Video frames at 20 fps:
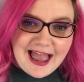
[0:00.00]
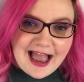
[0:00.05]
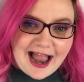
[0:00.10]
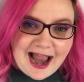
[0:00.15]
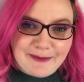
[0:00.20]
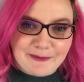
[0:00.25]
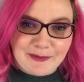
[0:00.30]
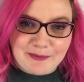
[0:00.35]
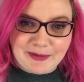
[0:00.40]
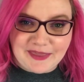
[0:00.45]

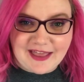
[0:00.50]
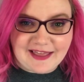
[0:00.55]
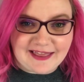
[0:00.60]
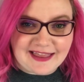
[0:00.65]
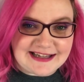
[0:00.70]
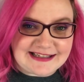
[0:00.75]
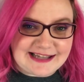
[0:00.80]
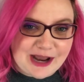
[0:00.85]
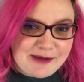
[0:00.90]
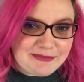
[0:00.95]
I will put the
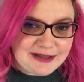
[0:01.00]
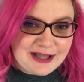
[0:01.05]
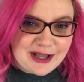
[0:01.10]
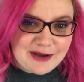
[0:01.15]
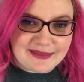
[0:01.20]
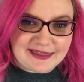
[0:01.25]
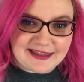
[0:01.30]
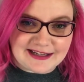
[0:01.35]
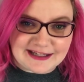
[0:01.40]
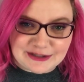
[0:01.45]
link down below
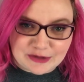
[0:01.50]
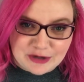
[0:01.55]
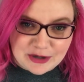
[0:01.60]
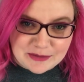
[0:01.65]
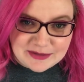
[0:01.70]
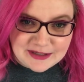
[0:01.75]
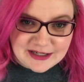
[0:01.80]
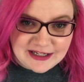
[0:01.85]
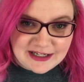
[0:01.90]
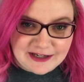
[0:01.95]
in the
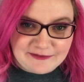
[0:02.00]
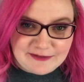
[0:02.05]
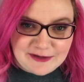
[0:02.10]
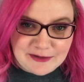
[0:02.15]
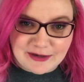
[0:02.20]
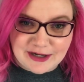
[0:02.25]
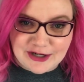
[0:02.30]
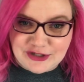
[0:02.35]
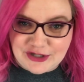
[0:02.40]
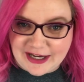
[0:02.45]
description if
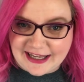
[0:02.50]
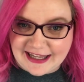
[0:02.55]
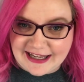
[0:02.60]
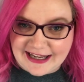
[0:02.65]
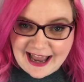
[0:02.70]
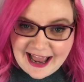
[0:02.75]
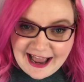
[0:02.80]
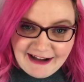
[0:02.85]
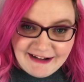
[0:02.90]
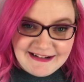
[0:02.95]
you want to check it
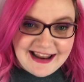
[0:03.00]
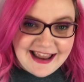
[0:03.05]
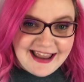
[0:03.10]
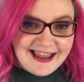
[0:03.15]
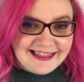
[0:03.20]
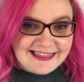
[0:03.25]
out.